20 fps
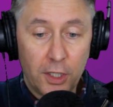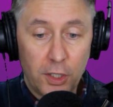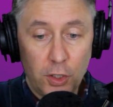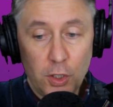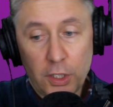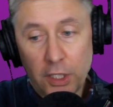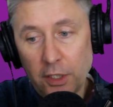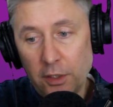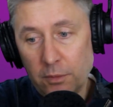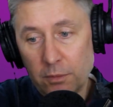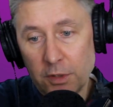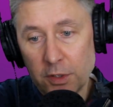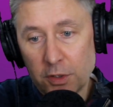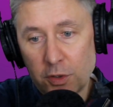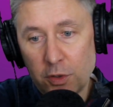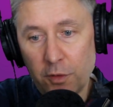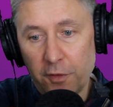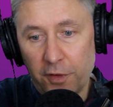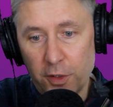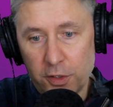You can there's
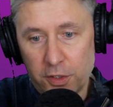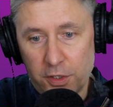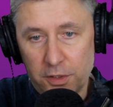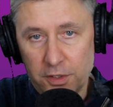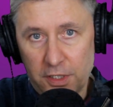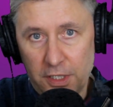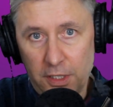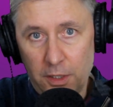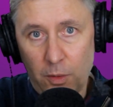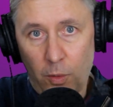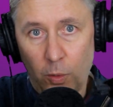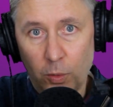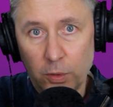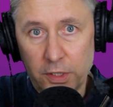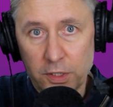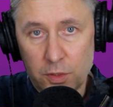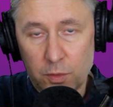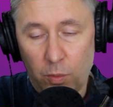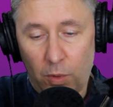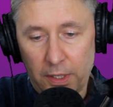two versions. The
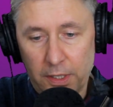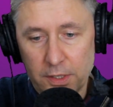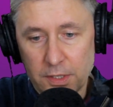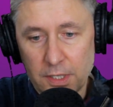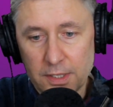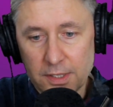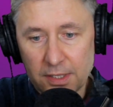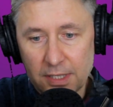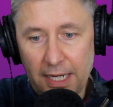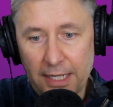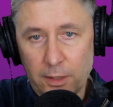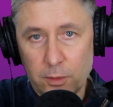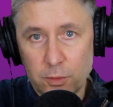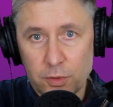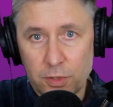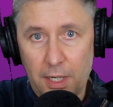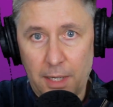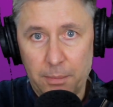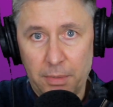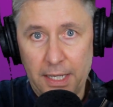oldest one is
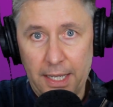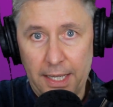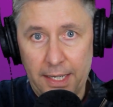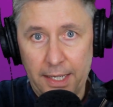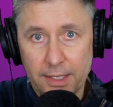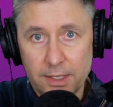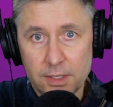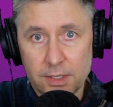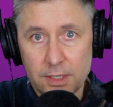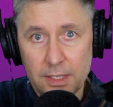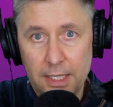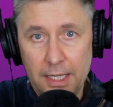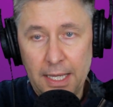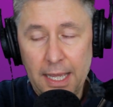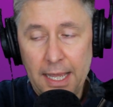Psychocybernetics,